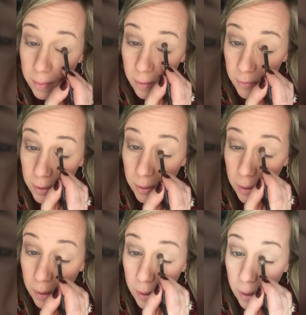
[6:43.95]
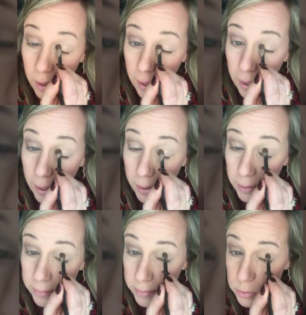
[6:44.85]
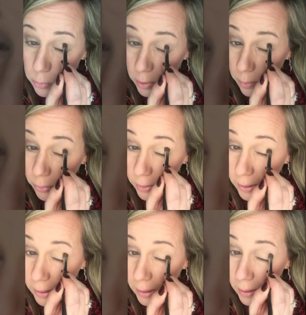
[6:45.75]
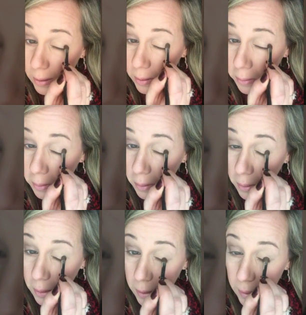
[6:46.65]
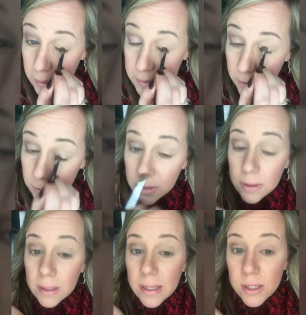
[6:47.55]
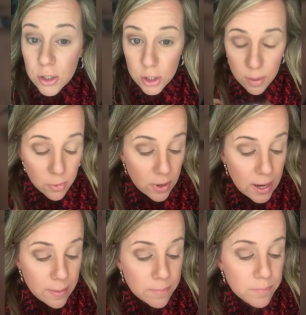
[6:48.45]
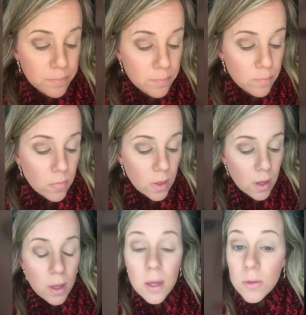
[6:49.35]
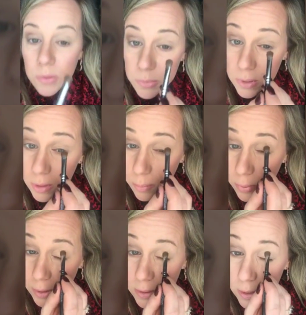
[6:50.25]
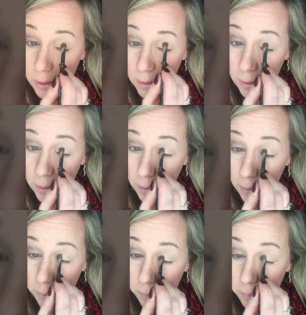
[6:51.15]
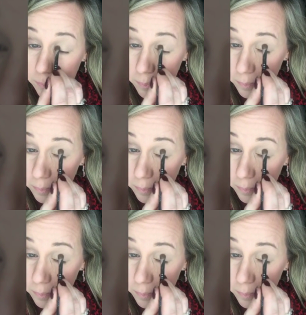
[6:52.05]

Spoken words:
I love it, and it's real pretty. It definitely is shimmery. So I'm just gonna press it in here.